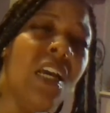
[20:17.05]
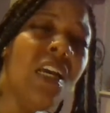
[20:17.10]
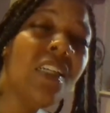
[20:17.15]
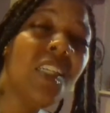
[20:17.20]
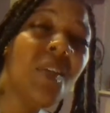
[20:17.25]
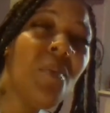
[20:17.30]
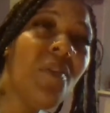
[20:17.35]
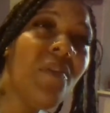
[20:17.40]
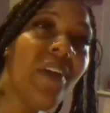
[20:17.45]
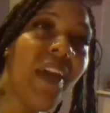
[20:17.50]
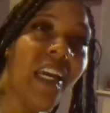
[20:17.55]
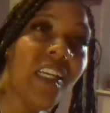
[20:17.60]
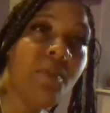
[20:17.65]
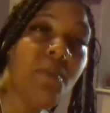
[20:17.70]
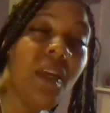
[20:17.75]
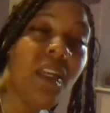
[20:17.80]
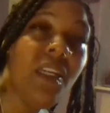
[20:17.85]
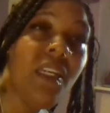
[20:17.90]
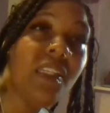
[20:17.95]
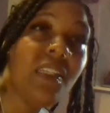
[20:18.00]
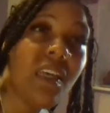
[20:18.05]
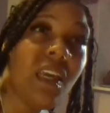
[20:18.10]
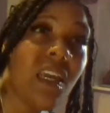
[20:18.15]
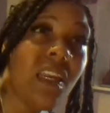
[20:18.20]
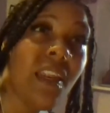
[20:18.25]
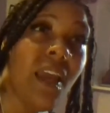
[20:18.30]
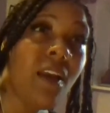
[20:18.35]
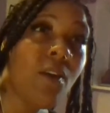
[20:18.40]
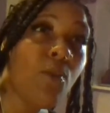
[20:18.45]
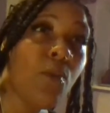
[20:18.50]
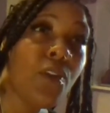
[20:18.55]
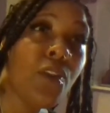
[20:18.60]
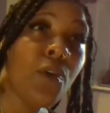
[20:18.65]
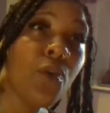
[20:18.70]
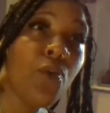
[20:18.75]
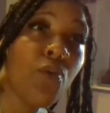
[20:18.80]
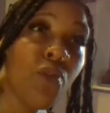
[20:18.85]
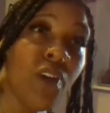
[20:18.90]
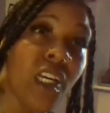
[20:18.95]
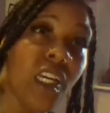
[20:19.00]
some of you guys may need to connect with
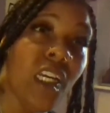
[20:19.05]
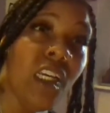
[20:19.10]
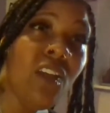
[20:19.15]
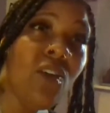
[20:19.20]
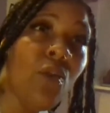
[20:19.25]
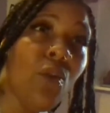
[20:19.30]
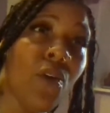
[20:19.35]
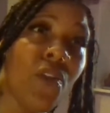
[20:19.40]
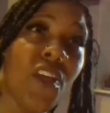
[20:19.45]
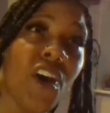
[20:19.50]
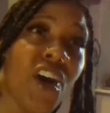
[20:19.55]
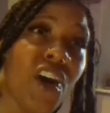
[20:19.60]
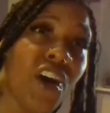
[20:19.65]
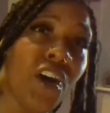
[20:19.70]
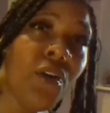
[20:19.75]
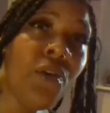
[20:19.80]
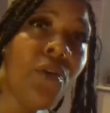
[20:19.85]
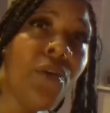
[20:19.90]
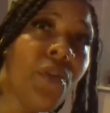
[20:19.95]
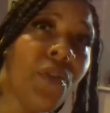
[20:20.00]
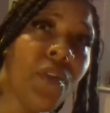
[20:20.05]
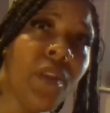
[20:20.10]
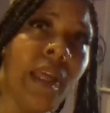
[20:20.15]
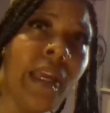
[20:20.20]
green or the earth.